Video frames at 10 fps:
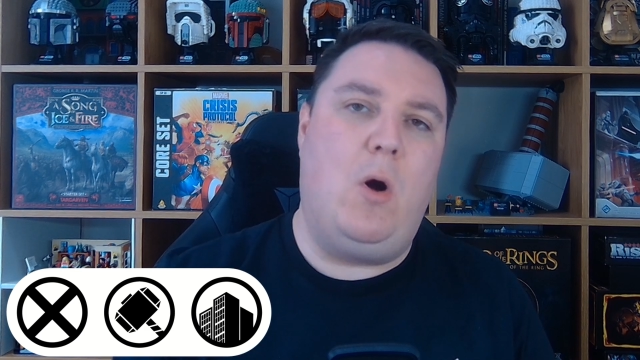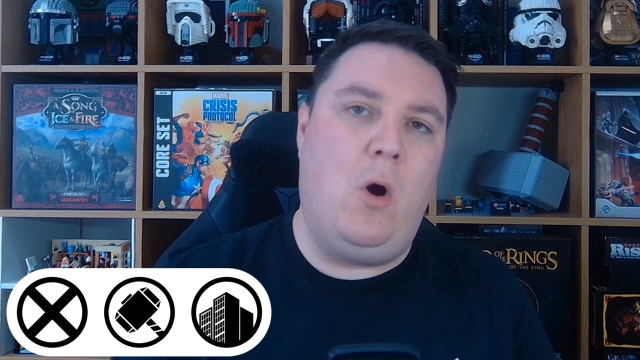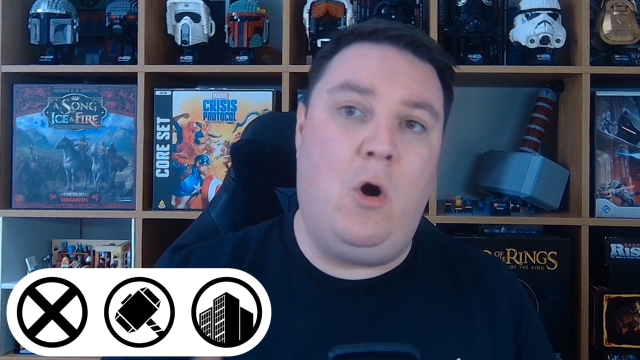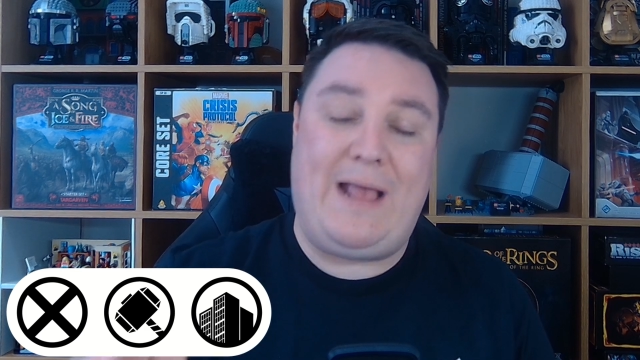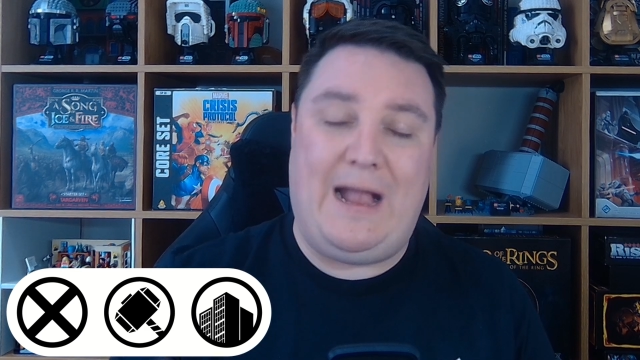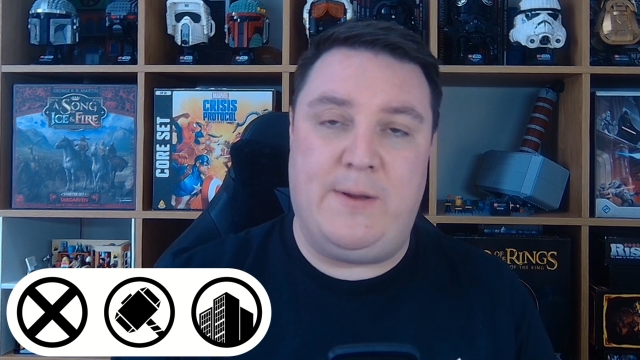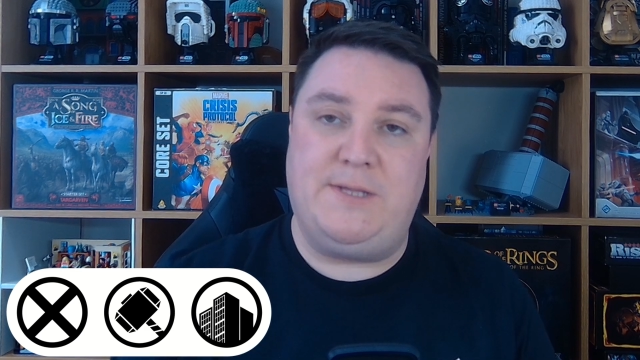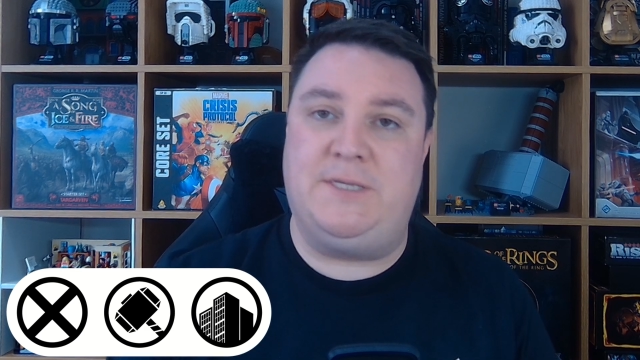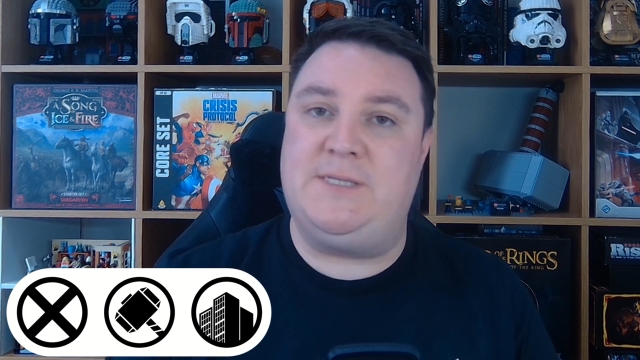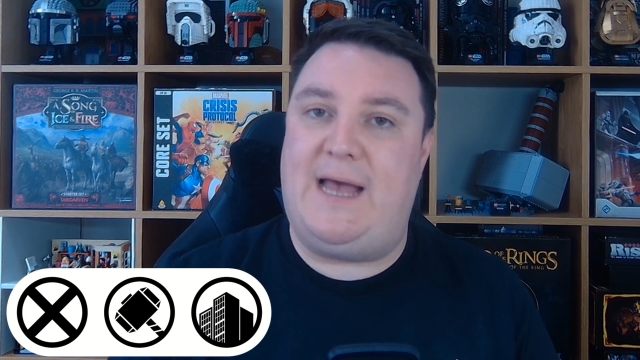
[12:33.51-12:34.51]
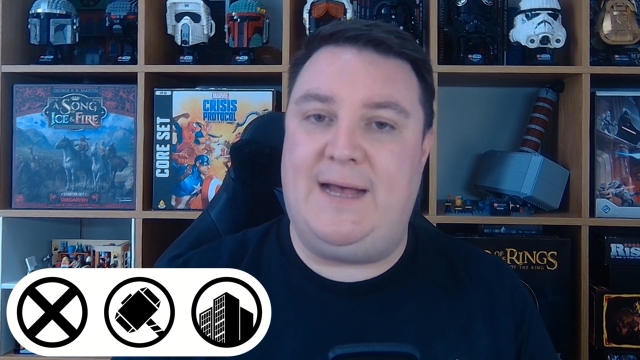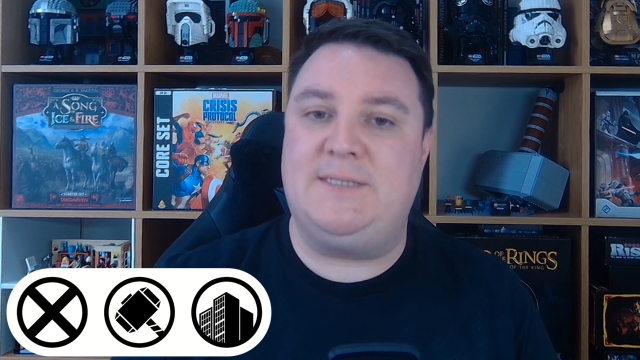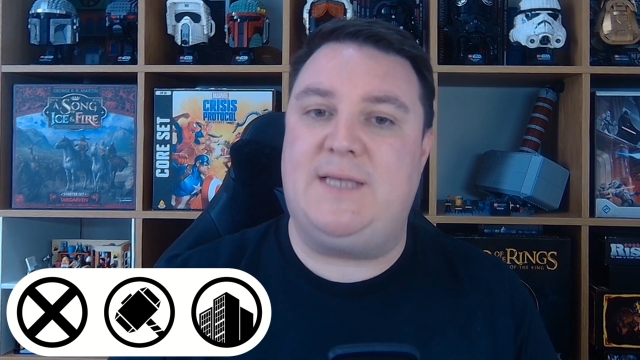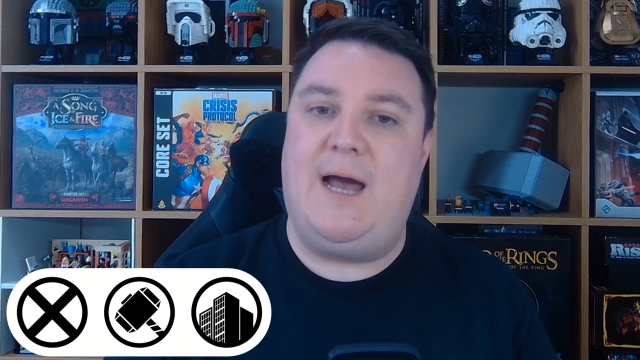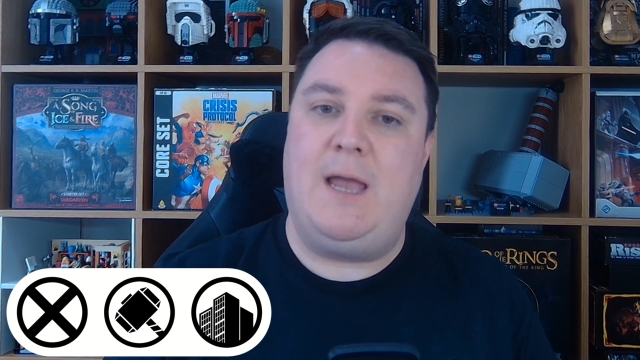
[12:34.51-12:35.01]
or characters,
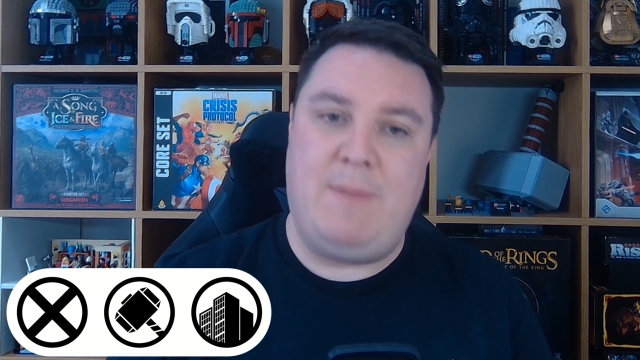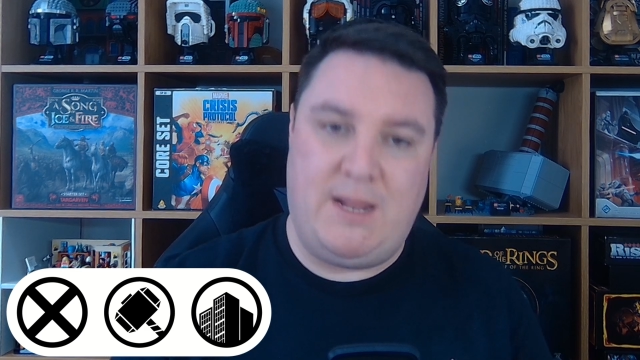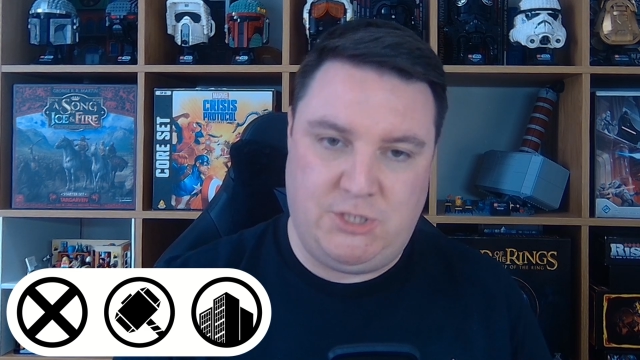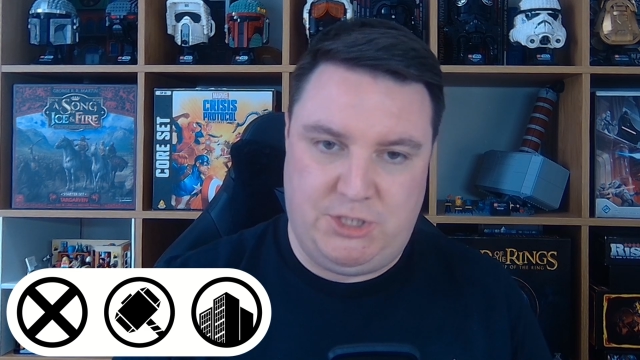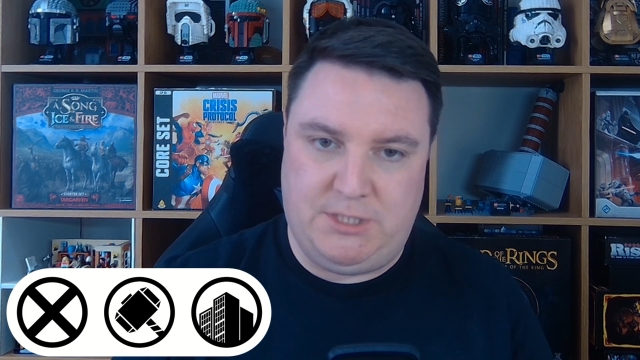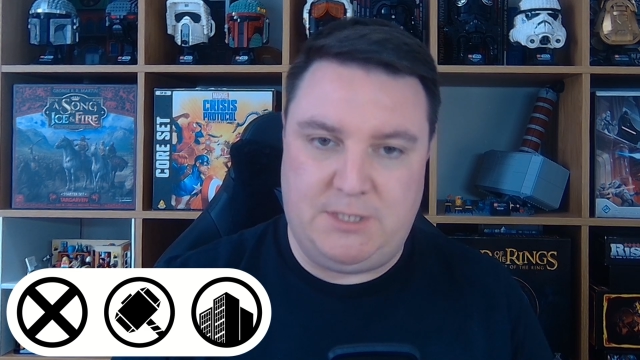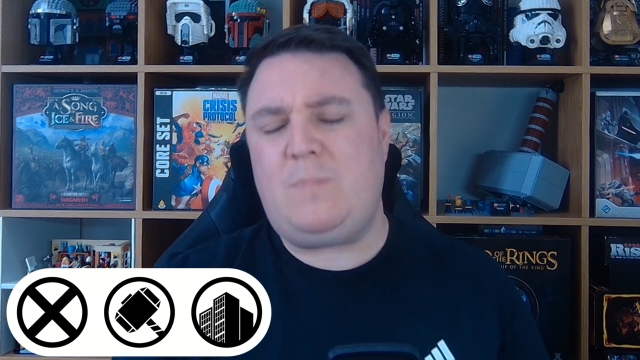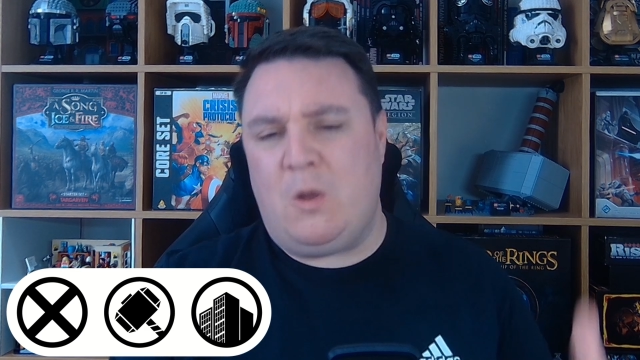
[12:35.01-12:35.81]
as I mentioned.